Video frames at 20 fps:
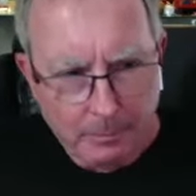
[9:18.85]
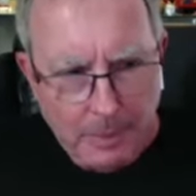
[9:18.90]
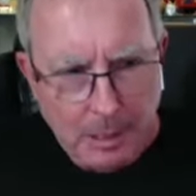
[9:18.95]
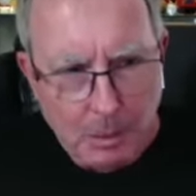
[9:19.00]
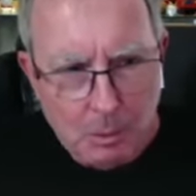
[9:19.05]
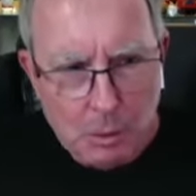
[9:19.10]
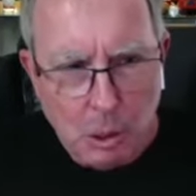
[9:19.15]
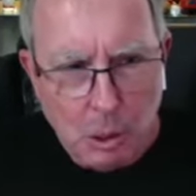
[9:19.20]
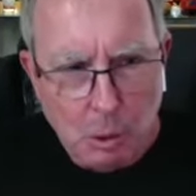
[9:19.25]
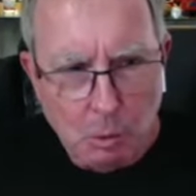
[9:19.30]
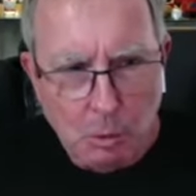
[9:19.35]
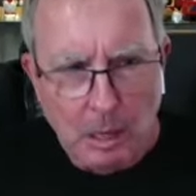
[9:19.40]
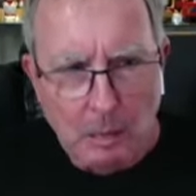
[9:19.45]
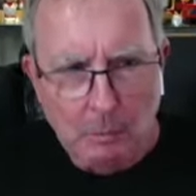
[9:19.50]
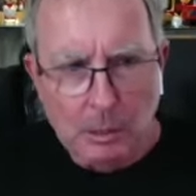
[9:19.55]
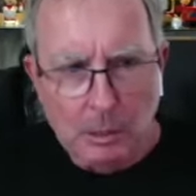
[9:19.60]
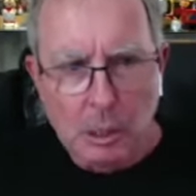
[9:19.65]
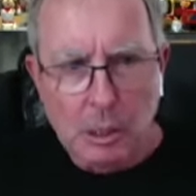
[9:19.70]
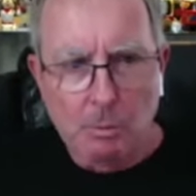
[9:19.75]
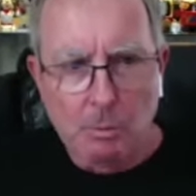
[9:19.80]
He was
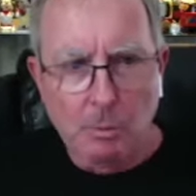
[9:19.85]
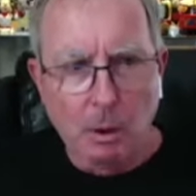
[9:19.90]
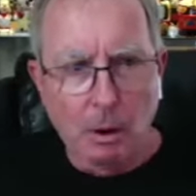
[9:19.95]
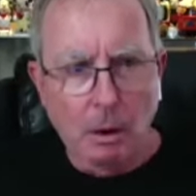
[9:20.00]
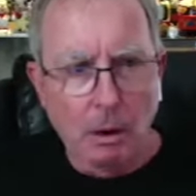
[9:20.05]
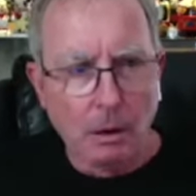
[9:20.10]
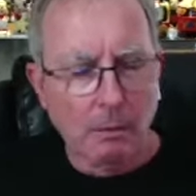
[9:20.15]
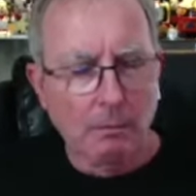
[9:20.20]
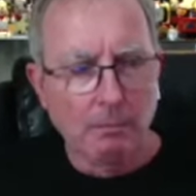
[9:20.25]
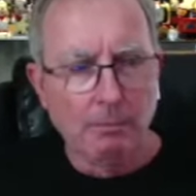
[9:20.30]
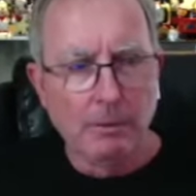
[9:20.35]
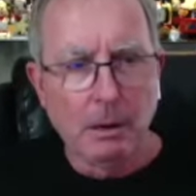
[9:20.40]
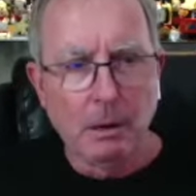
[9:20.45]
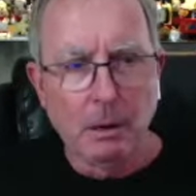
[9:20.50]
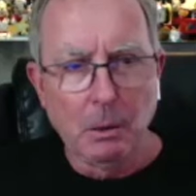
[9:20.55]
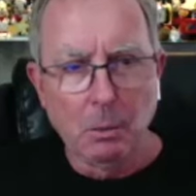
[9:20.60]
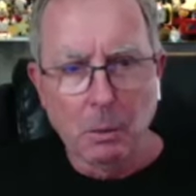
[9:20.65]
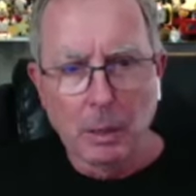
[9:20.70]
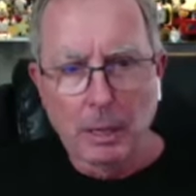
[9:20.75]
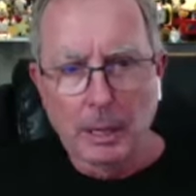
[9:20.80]
incredibly smart,
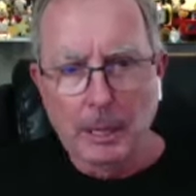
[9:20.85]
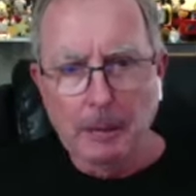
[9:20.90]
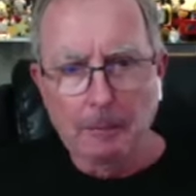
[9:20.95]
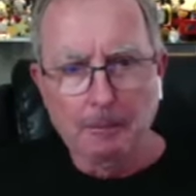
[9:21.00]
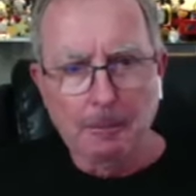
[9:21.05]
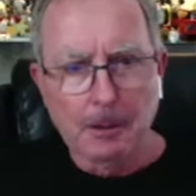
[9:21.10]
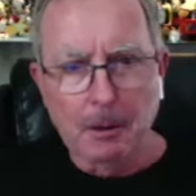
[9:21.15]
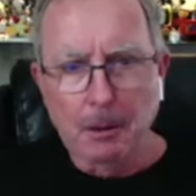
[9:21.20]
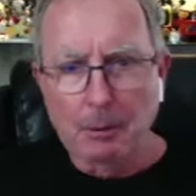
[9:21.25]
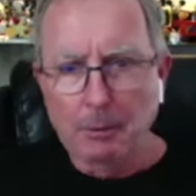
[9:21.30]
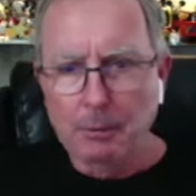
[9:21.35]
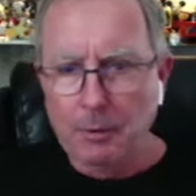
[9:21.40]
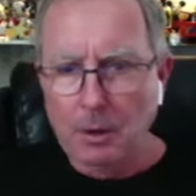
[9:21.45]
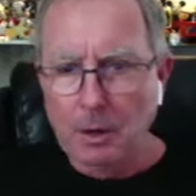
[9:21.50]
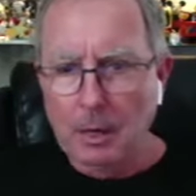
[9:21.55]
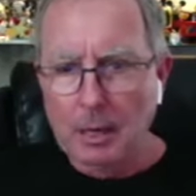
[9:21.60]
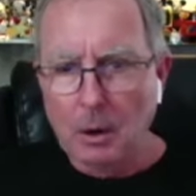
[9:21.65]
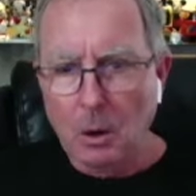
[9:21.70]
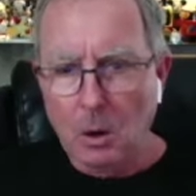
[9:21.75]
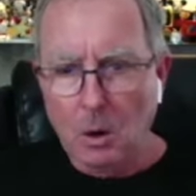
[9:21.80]
very witty, very
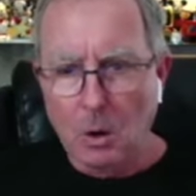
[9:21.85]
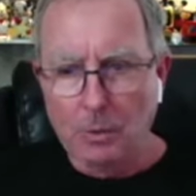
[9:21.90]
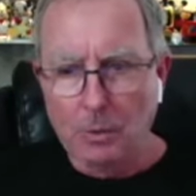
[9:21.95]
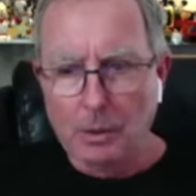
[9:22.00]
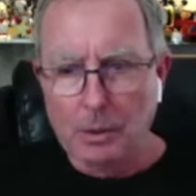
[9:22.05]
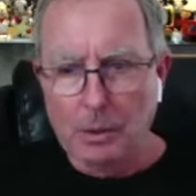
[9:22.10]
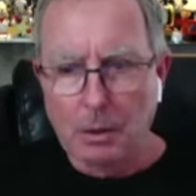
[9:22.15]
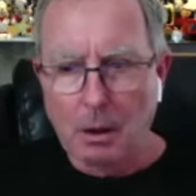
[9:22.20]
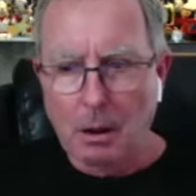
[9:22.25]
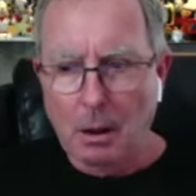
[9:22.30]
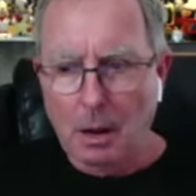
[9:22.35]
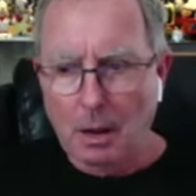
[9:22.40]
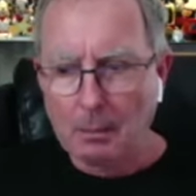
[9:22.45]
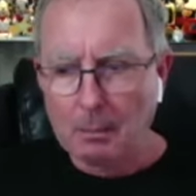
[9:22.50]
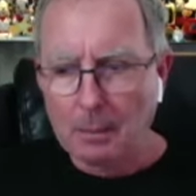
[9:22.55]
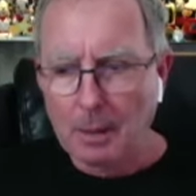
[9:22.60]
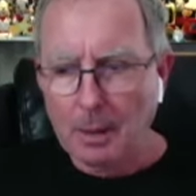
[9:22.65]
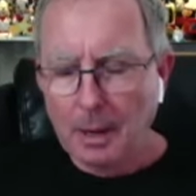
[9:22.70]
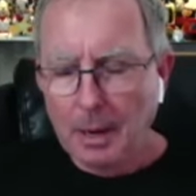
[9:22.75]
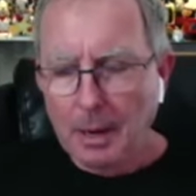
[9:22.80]
funny all the time.